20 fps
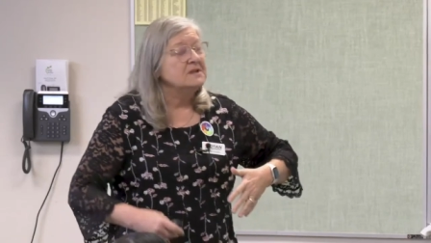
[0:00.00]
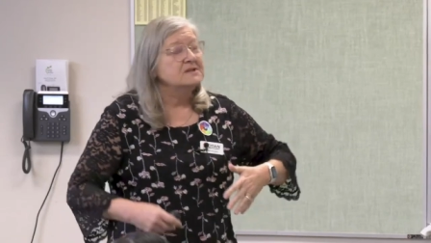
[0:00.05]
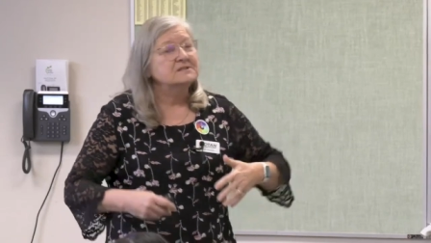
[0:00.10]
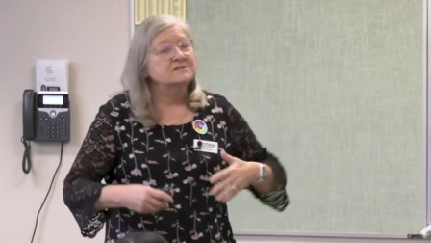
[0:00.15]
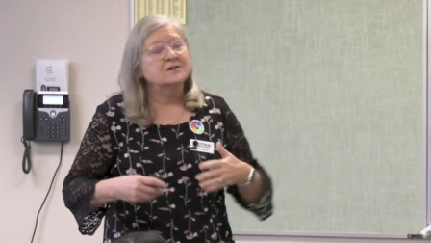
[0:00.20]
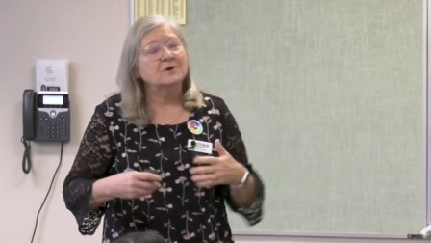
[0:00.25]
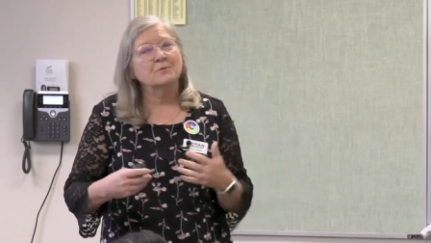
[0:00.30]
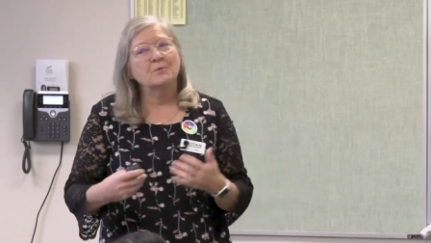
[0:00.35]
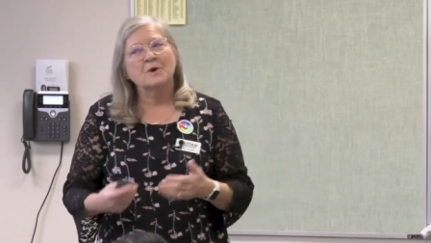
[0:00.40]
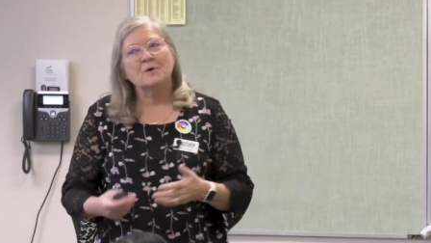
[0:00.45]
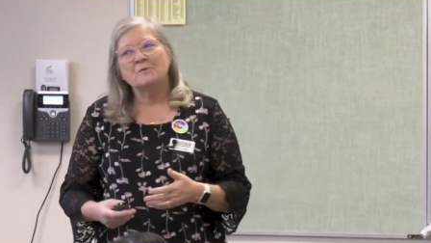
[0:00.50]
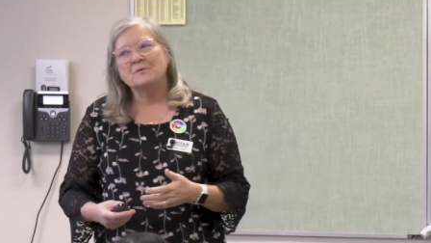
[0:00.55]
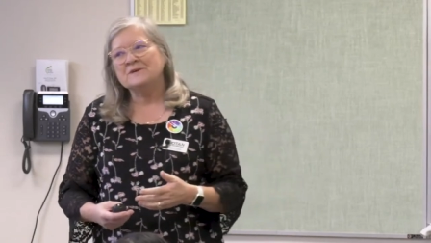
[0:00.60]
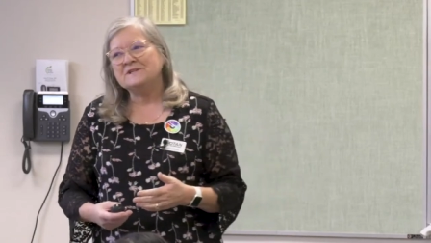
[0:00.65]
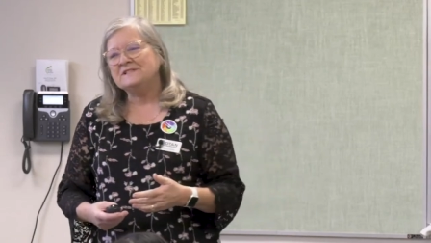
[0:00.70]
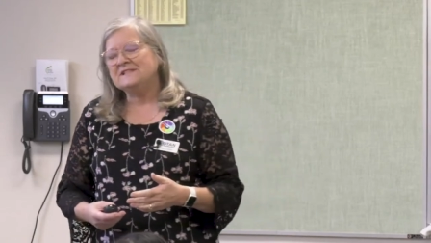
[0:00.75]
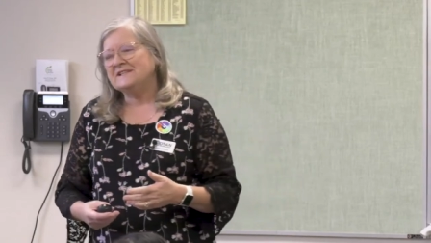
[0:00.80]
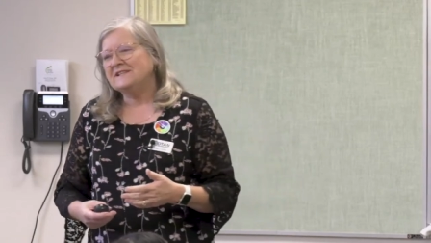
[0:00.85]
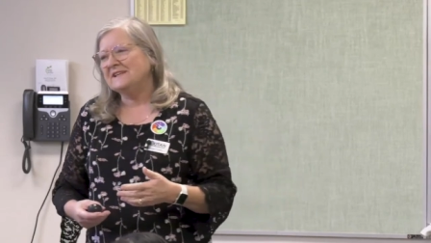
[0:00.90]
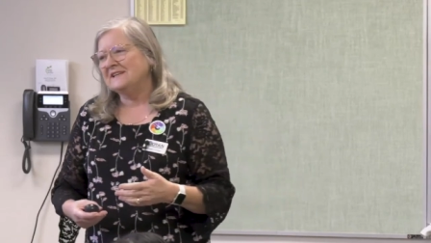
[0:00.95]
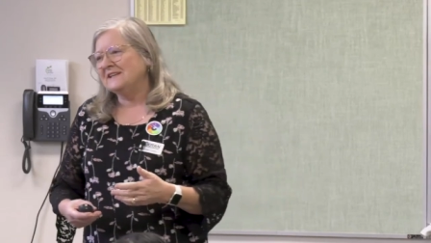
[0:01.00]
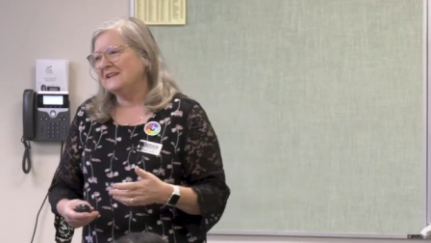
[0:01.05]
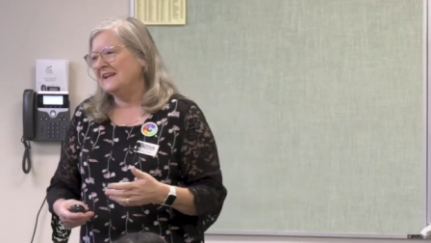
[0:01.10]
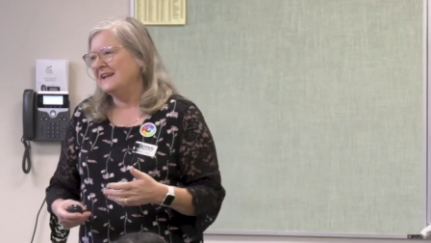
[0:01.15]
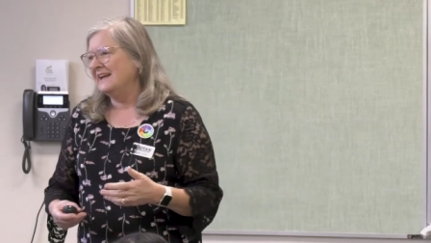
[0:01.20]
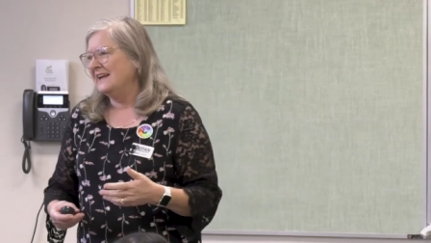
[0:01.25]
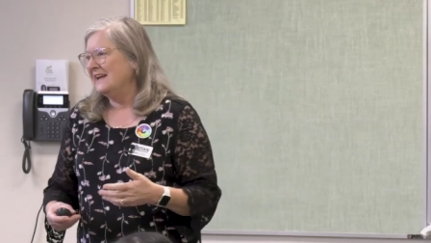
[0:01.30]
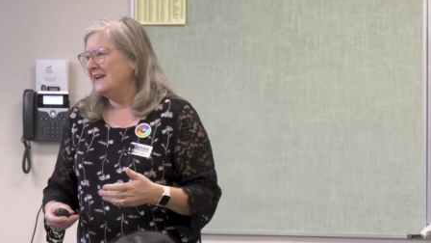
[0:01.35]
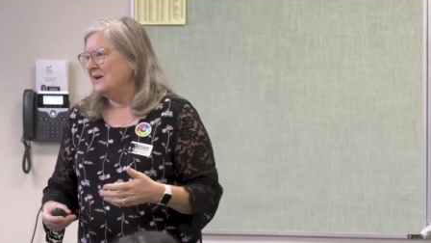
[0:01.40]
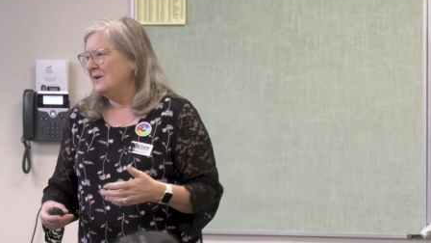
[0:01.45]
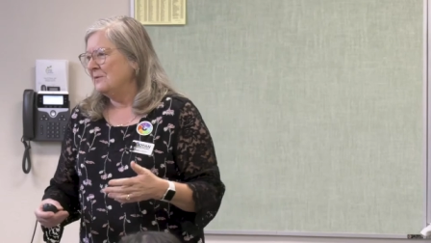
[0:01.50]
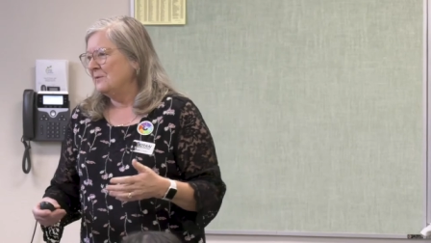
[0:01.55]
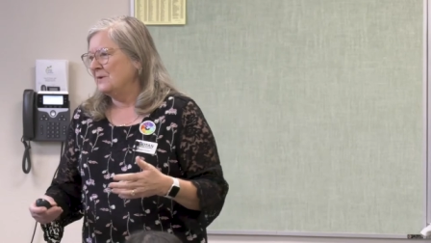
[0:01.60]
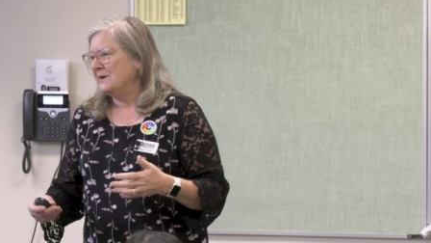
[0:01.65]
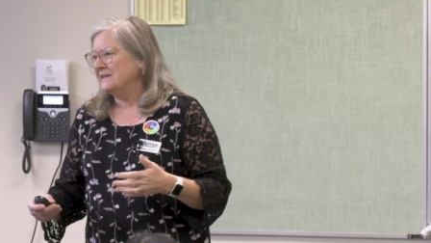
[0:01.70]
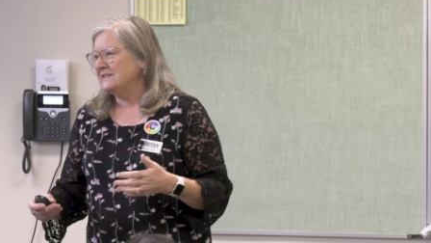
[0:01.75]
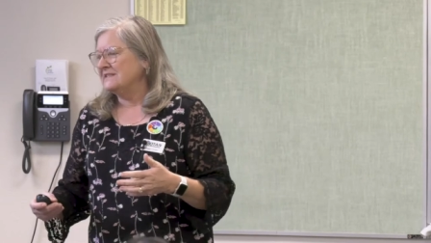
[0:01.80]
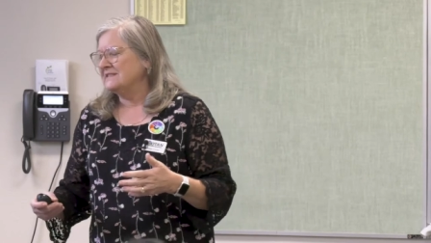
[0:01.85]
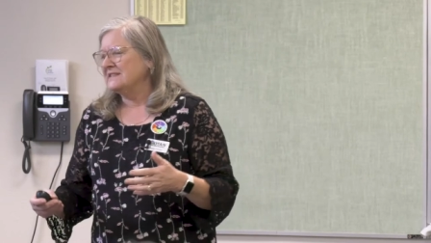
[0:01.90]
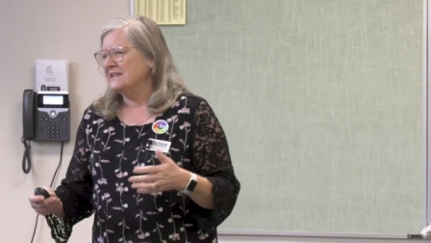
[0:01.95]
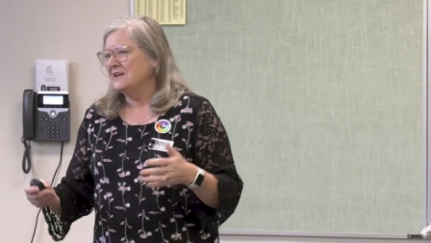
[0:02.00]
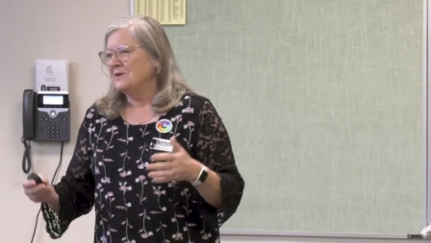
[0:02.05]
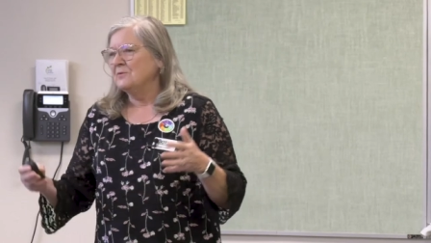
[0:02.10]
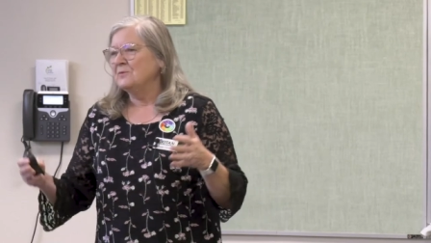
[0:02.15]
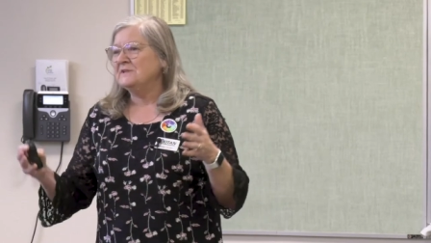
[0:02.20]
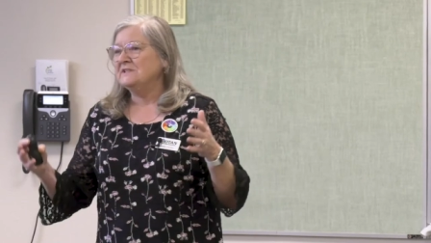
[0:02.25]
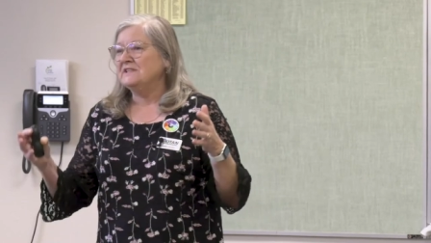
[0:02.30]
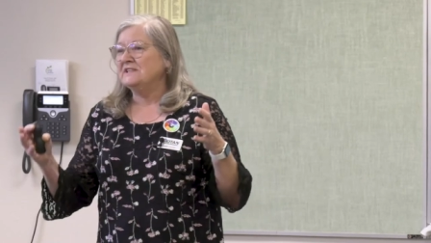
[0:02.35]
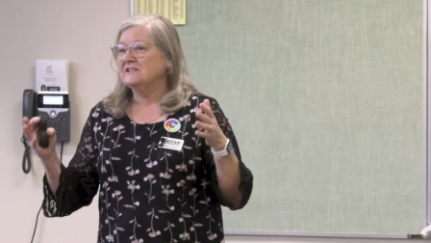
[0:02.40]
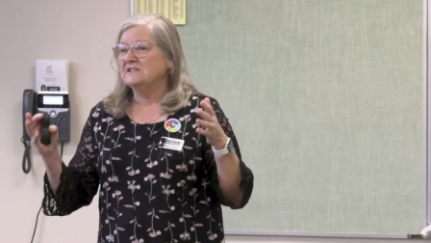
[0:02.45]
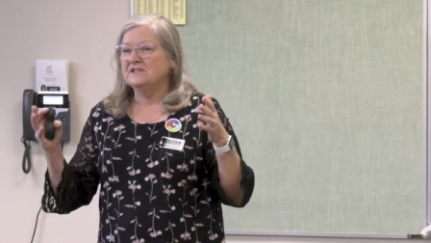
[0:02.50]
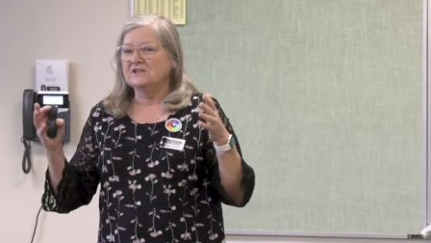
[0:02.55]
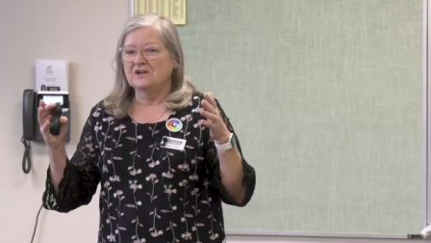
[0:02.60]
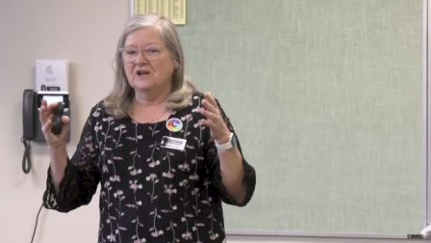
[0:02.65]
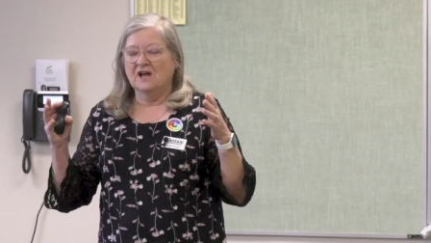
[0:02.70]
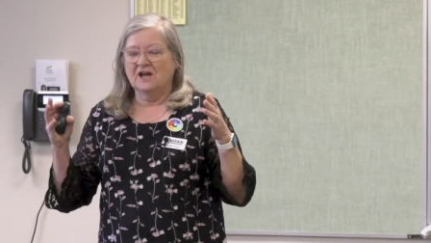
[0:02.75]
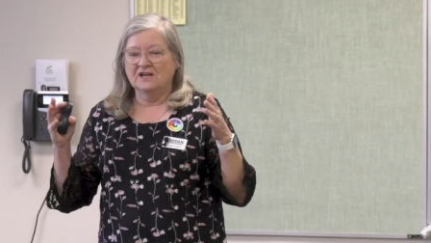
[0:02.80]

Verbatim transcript: So what we did was we did